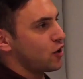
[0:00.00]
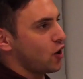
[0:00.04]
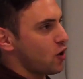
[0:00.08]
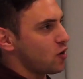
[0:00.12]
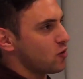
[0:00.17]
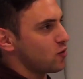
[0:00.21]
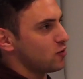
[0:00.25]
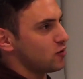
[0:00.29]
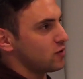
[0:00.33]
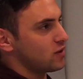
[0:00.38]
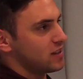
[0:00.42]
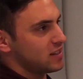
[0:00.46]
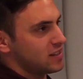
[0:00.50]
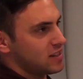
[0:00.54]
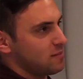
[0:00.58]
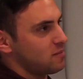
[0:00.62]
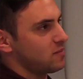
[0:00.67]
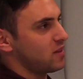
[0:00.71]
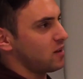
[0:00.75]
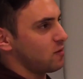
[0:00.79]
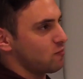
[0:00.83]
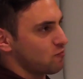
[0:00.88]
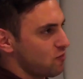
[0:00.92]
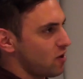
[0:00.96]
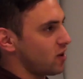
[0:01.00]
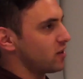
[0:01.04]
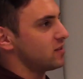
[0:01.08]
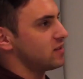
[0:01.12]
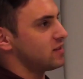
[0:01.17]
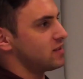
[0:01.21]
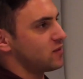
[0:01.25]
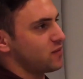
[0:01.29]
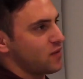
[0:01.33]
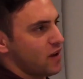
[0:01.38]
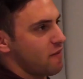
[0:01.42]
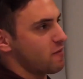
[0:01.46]
code, the same thing
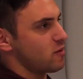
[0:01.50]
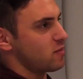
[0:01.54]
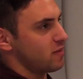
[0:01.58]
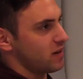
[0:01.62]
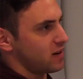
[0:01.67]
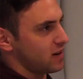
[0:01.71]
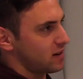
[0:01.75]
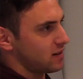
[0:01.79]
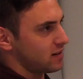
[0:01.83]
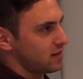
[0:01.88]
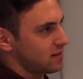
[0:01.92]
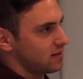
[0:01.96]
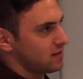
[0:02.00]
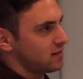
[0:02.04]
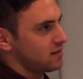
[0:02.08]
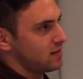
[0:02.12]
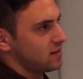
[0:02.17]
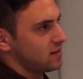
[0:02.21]
runs for everybody.